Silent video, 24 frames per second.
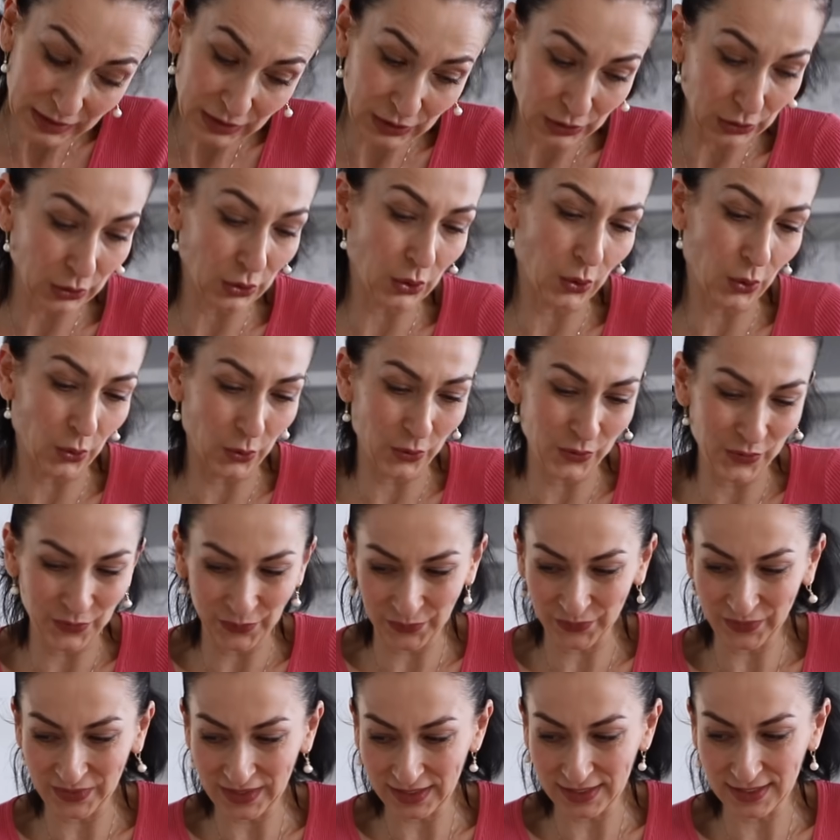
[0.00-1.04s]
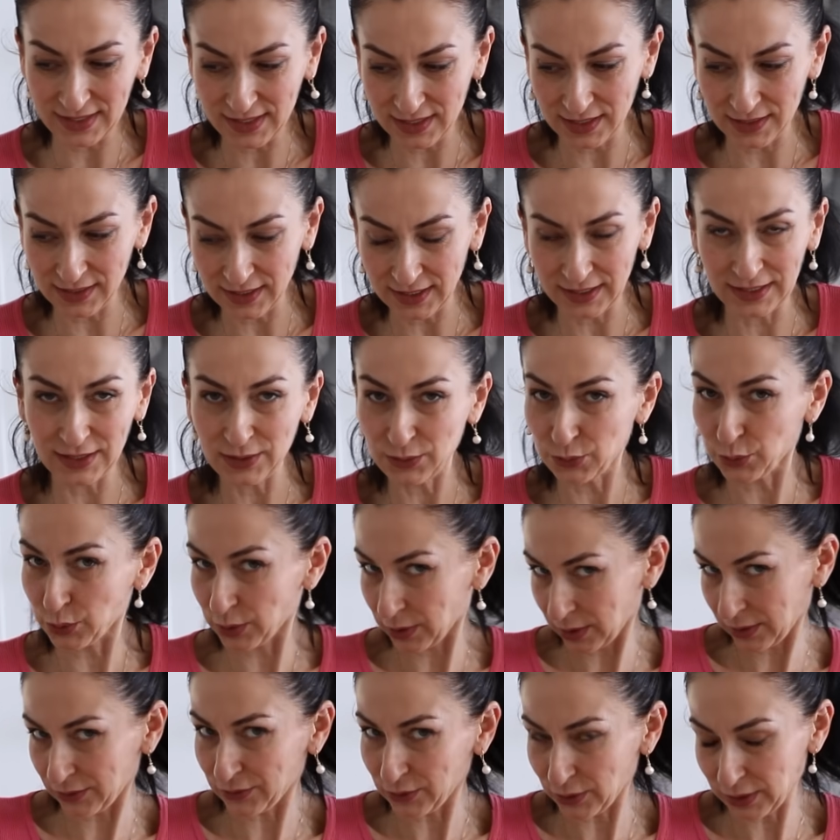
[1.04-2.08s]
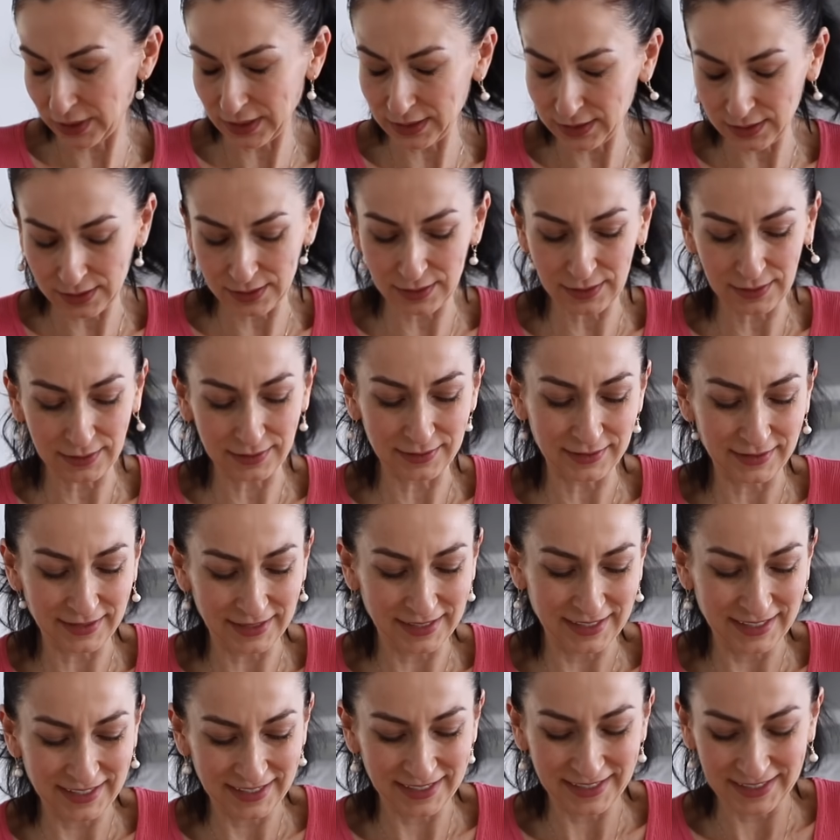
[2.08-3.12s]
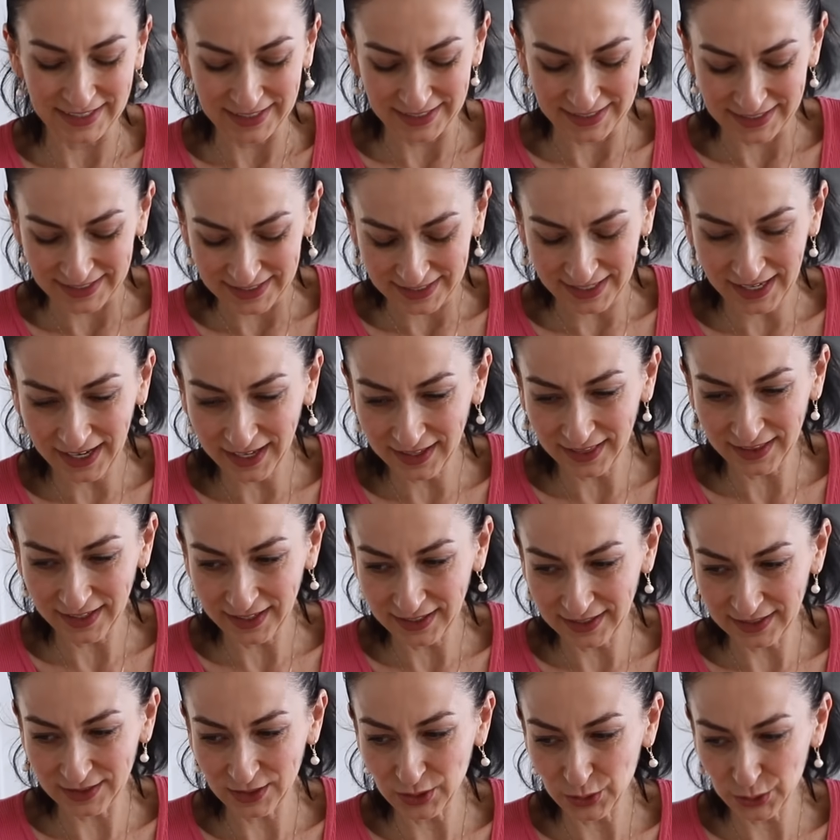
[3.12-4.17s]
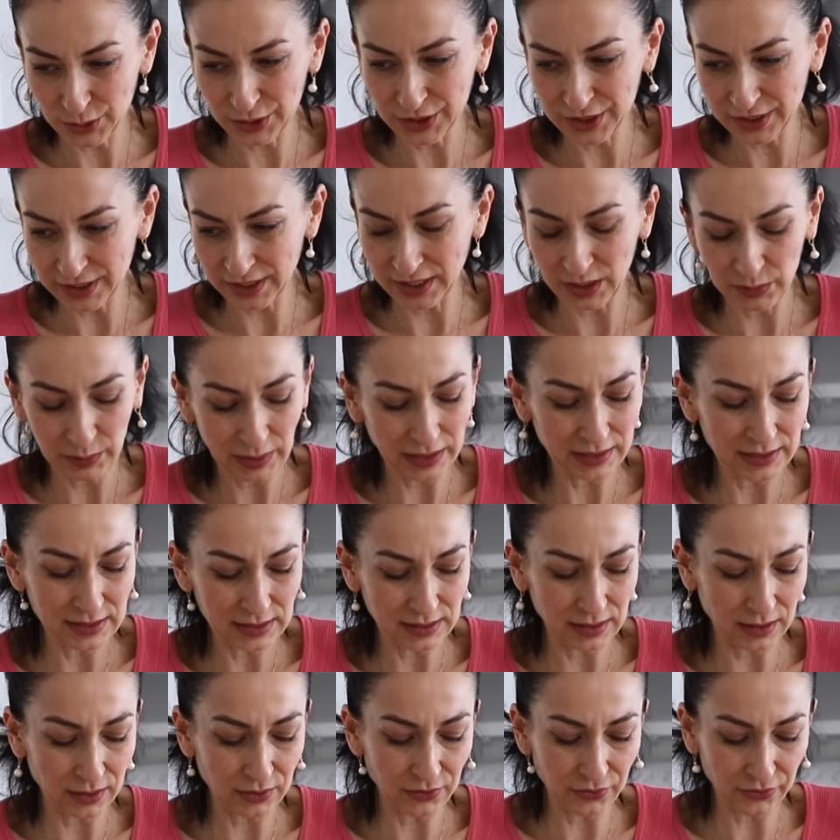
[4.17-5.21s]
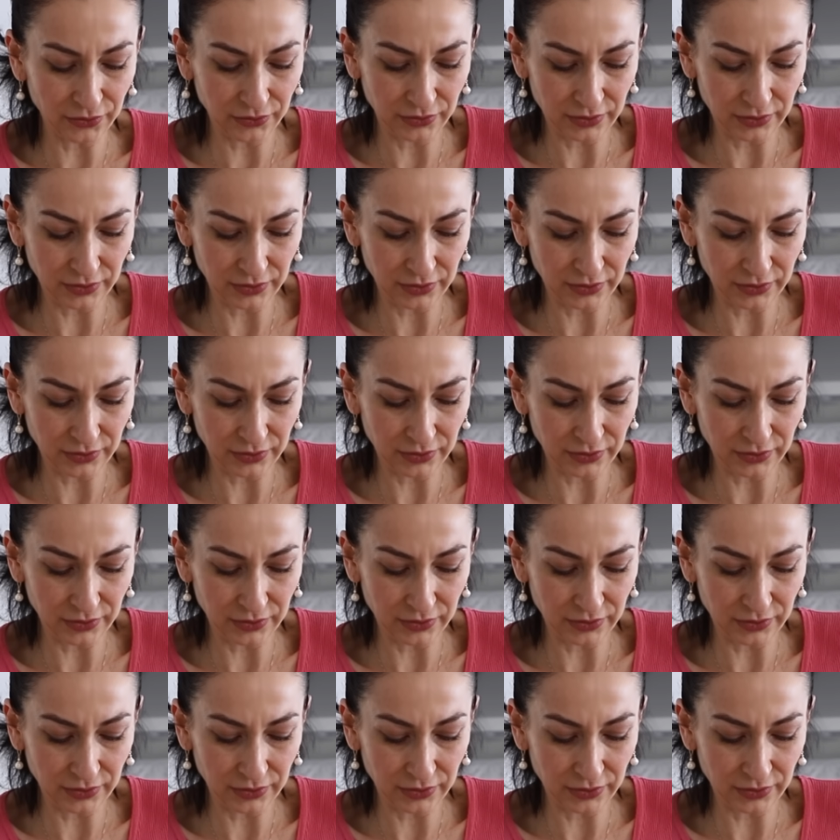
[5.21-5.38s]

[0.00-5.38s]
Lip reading: No, it's not gonna work for us. I like torturing myself.